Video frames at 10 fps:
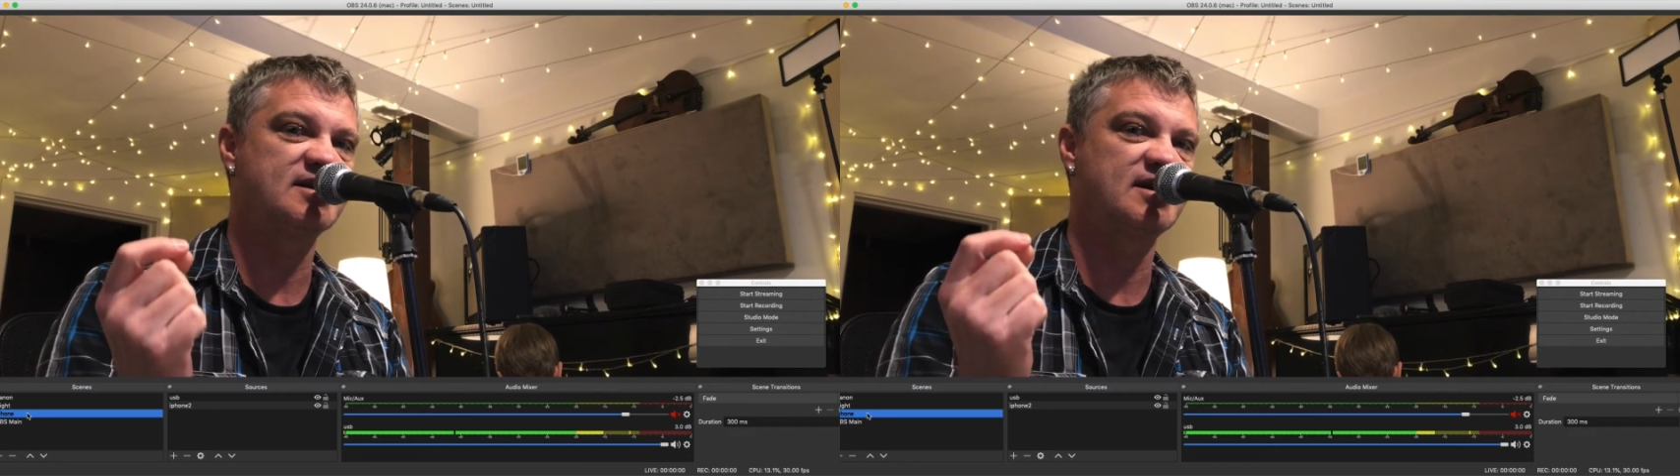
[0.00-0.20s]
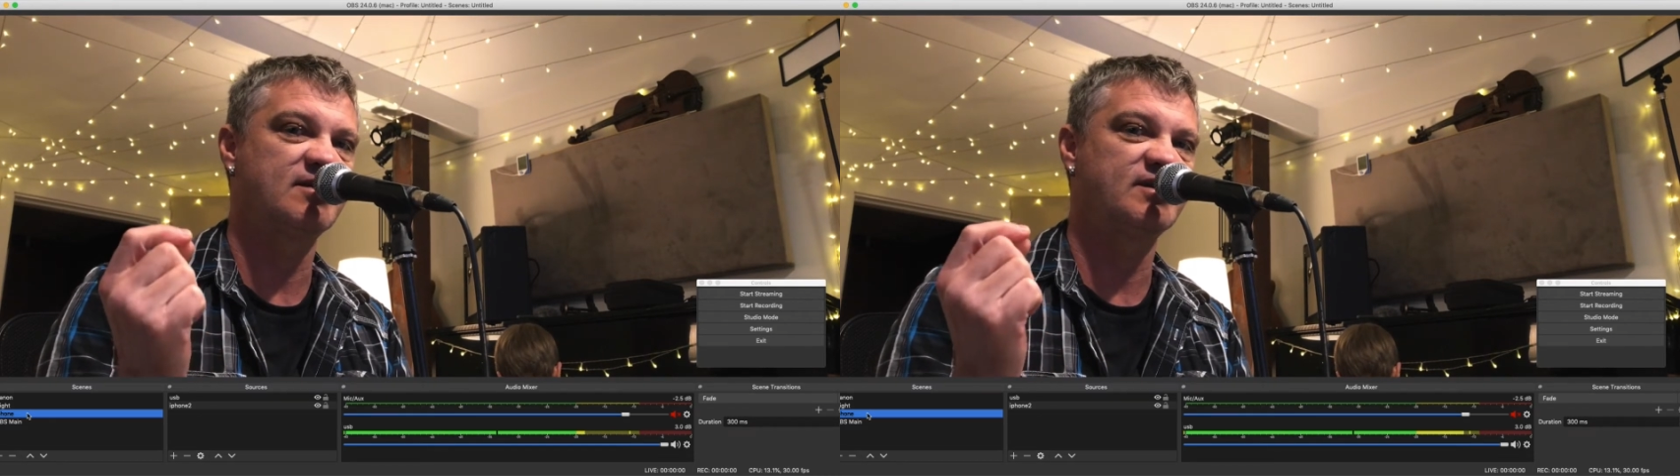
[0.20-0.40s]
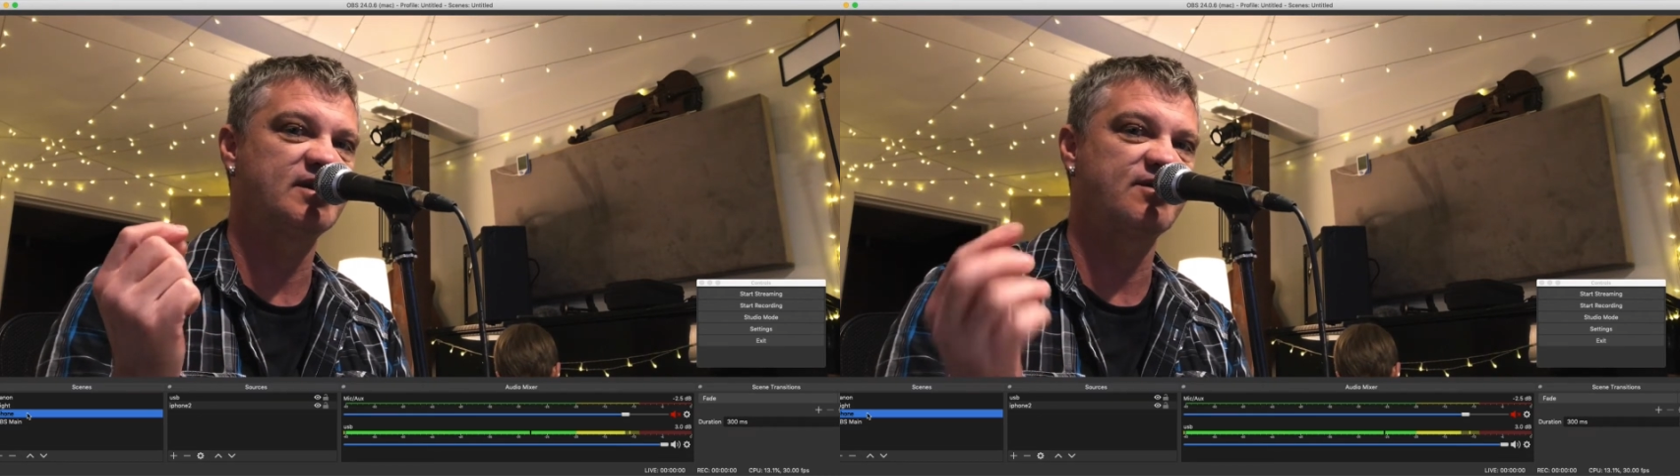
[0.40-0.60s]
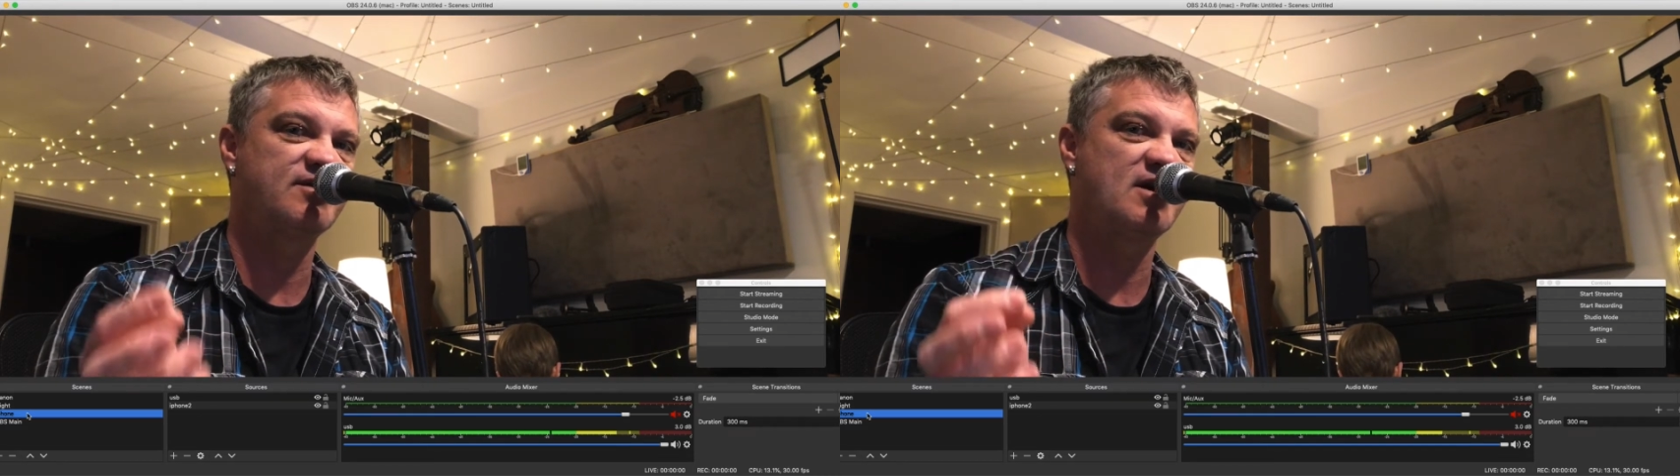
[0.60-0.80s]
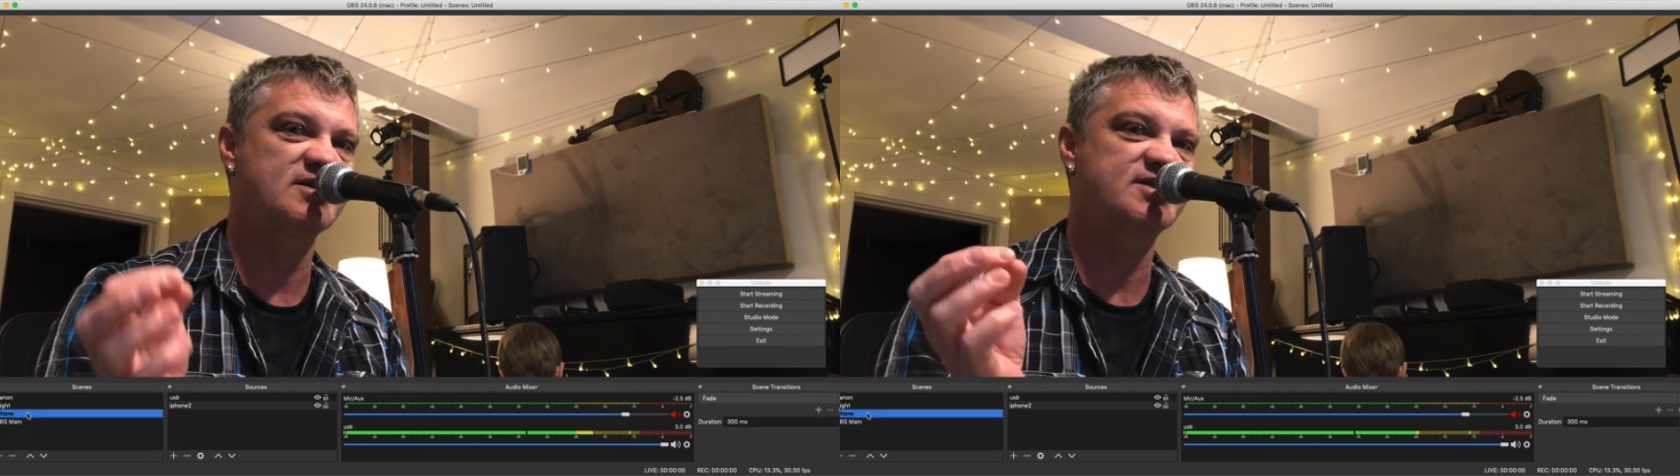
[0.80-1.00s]

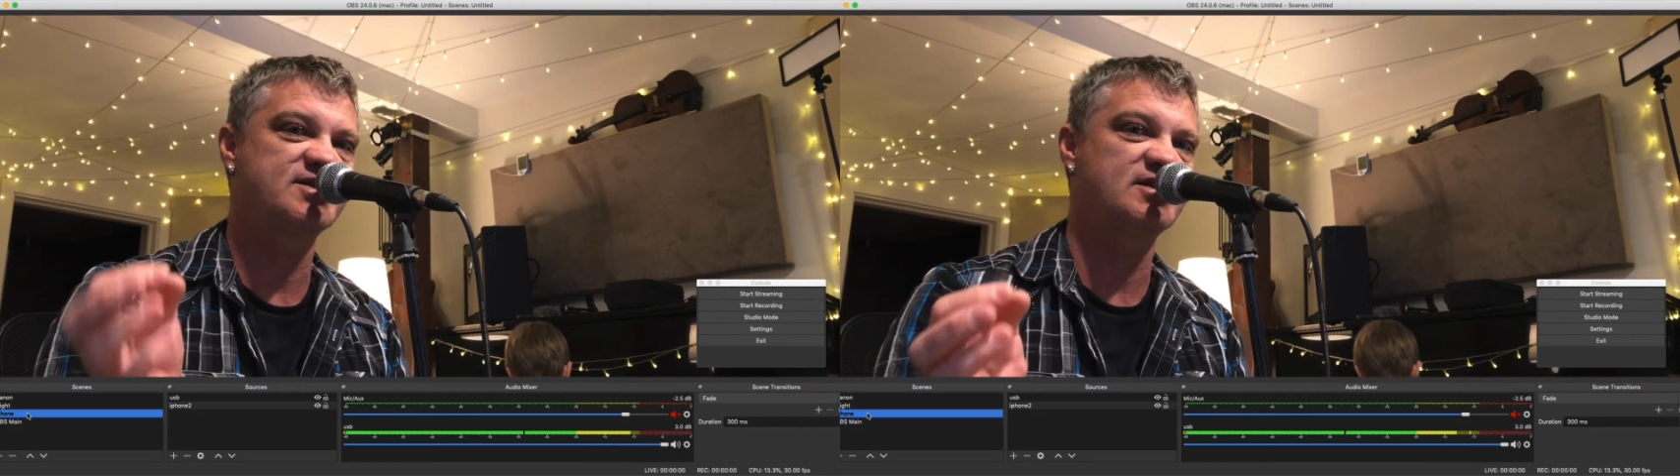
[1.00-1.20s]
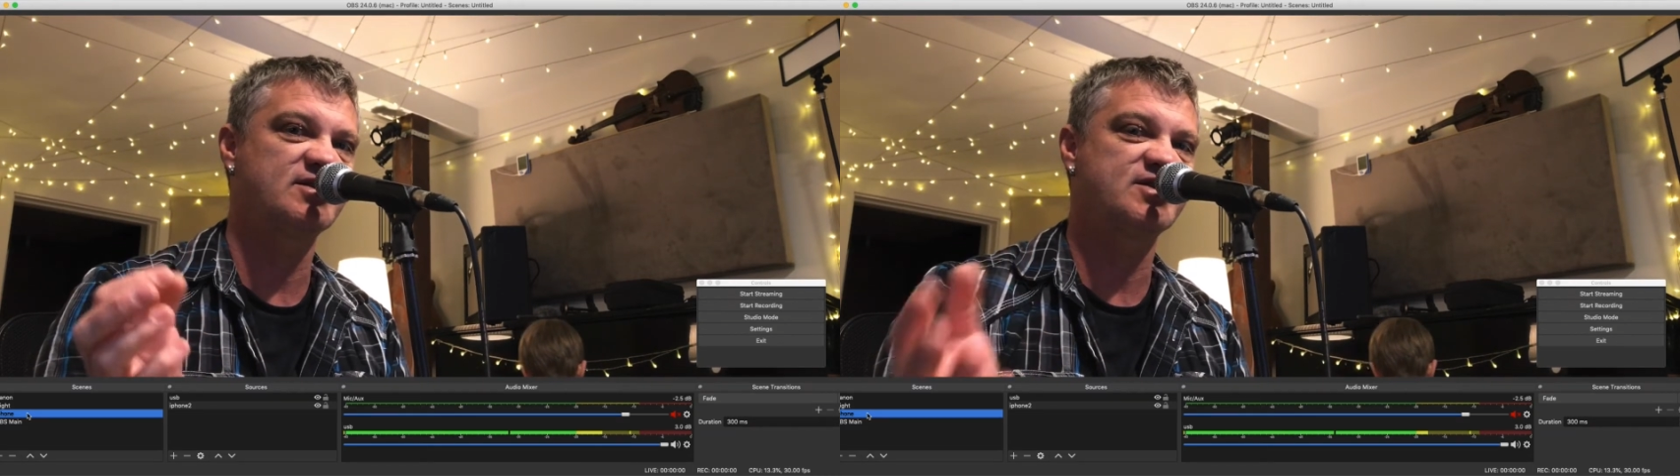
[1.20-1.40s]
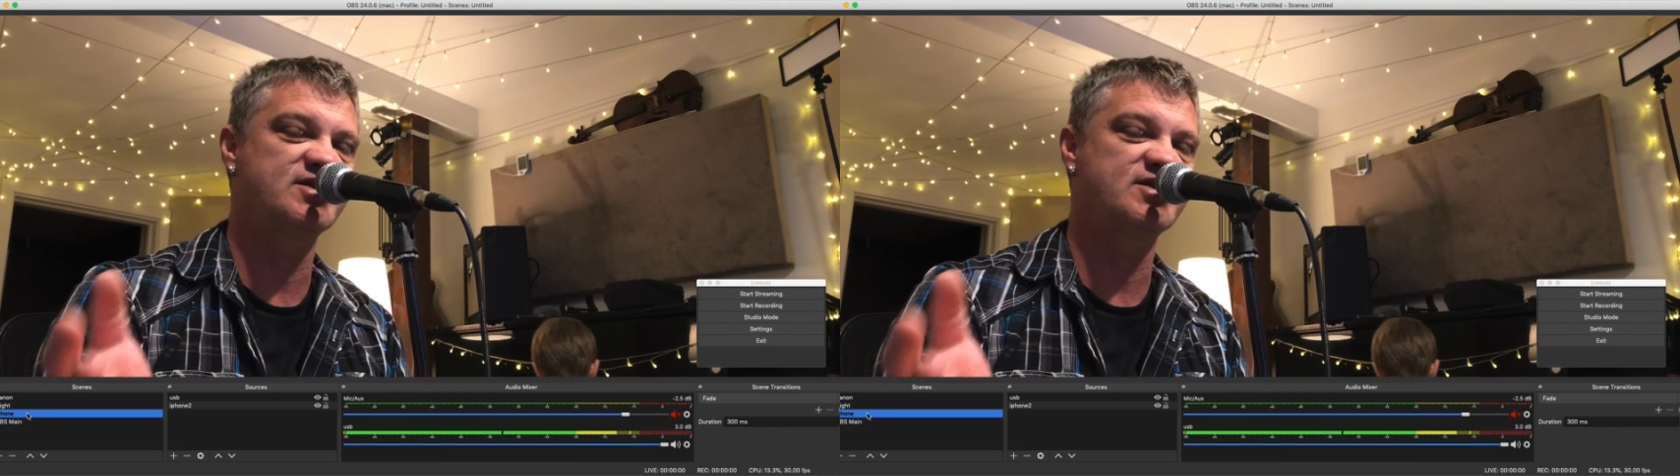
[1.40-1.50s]
There are lots